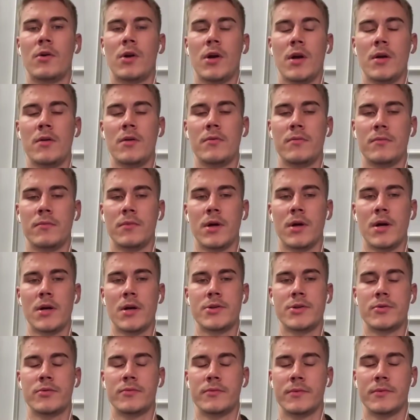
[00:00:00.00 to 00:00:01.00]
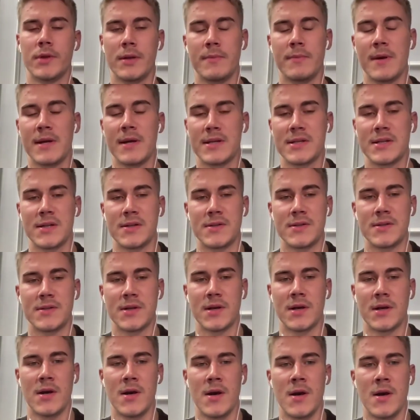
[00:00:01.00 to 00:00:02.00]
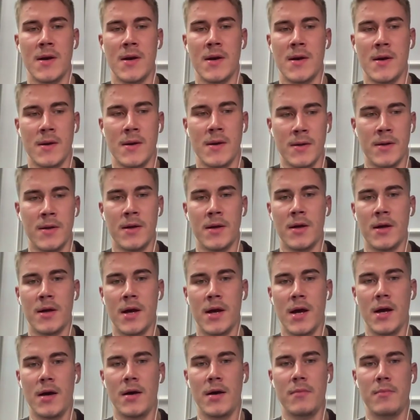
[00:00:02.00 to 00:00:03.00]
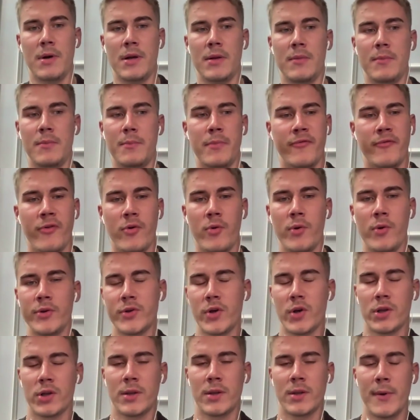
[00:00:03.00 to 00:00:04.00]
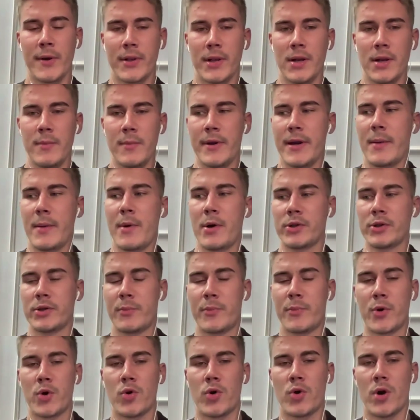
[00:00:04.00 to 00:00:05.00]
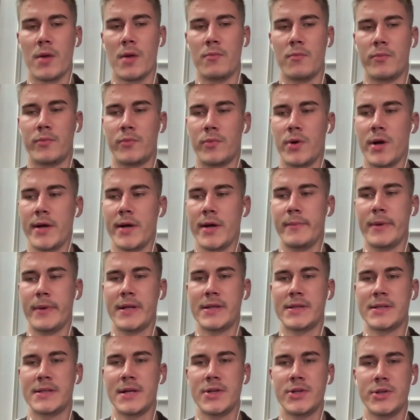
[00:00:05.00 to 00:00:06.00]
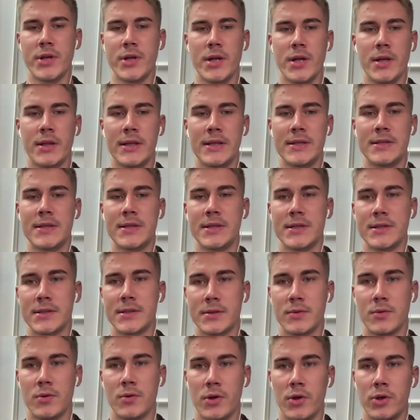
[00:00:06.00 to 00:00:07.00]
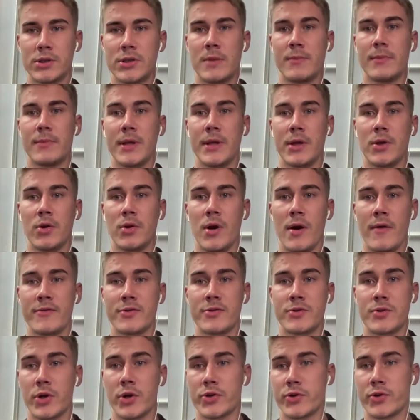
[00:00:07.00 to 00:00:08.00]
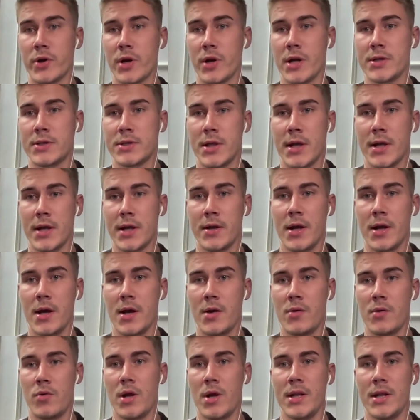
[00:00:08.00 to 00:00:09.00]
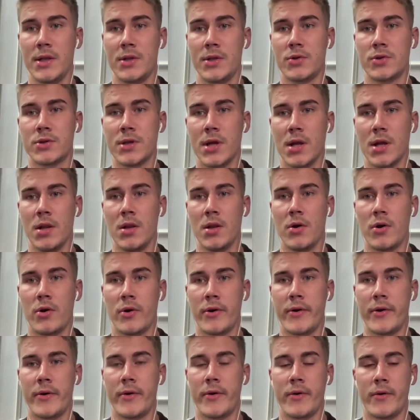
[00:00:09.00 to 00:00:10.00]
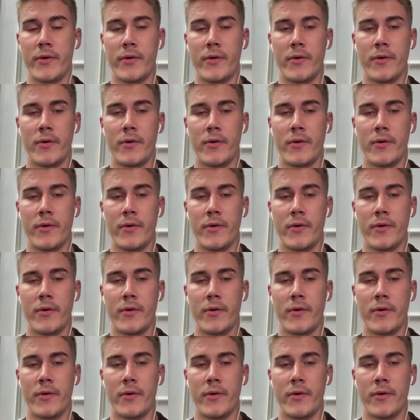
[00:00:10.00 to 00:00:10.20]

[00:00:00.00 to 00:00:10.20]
Okay, got you. That makes sense. But before we talked about a little bit about the program, right? But essentially, this is something you have structured and ready to sell, or?